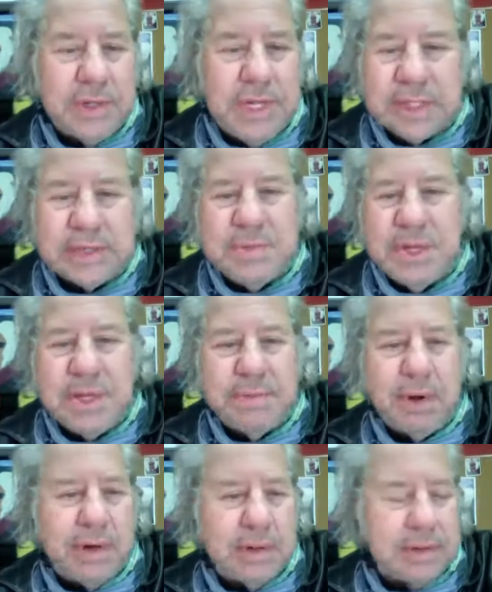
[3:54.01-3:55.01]
X-Men
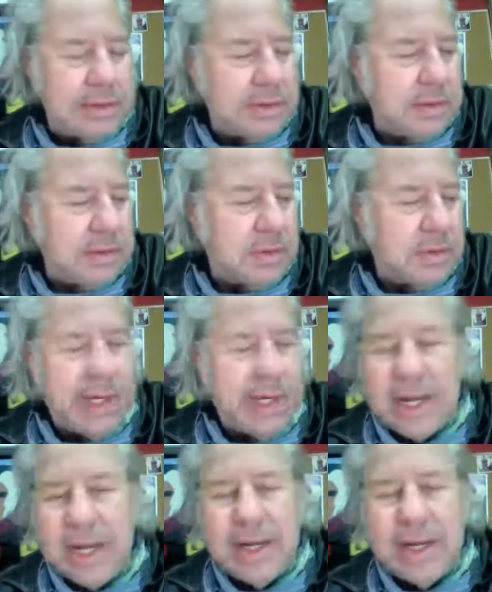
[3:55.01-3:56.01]
Part
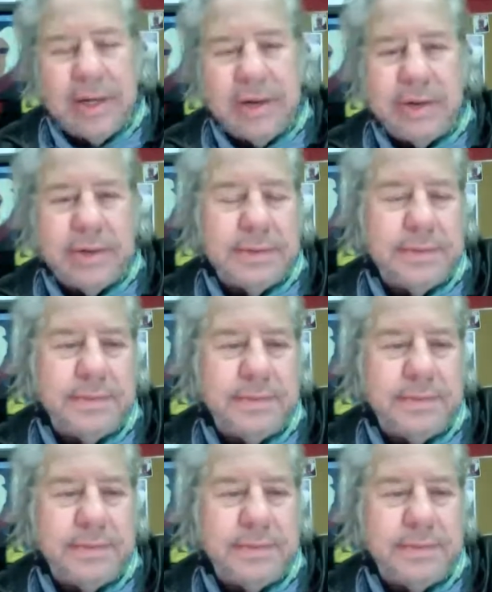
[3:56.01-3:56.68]
29, or